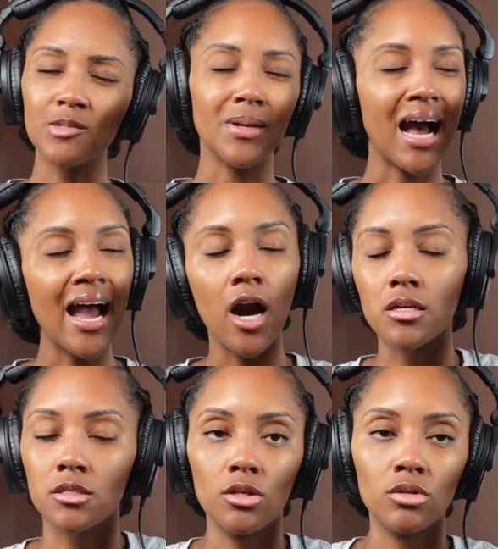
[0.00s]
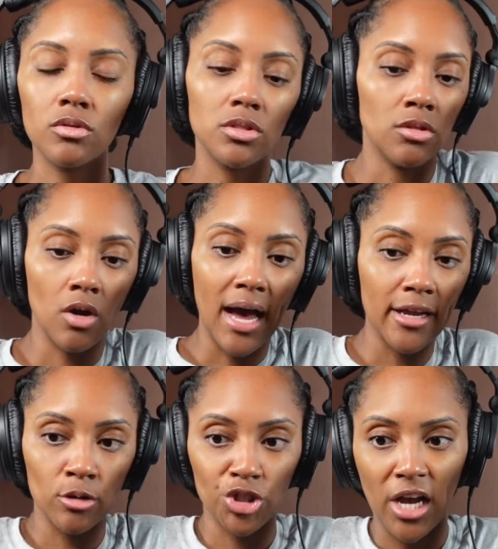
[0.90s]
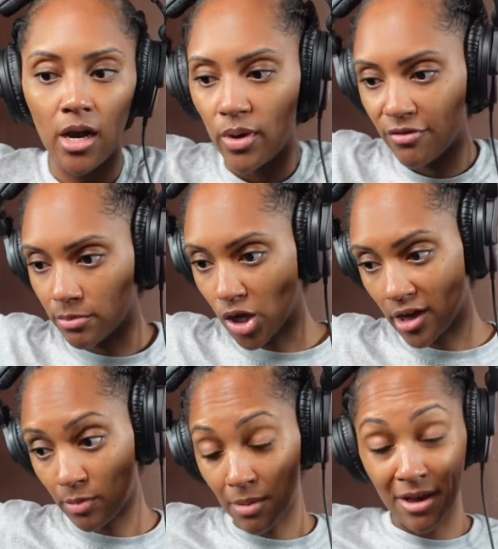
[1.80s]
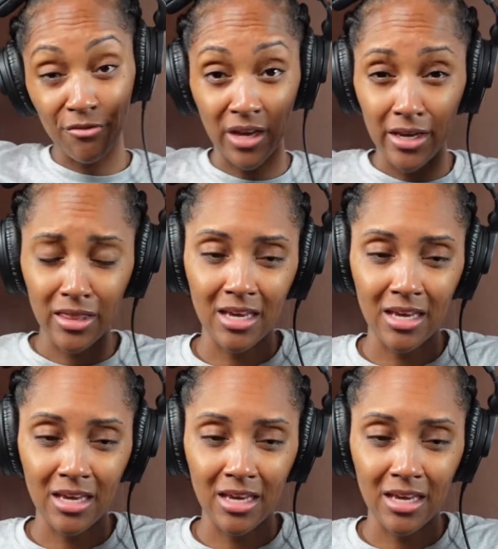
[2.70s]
But I also, you know, I don't shy away from talking about my faith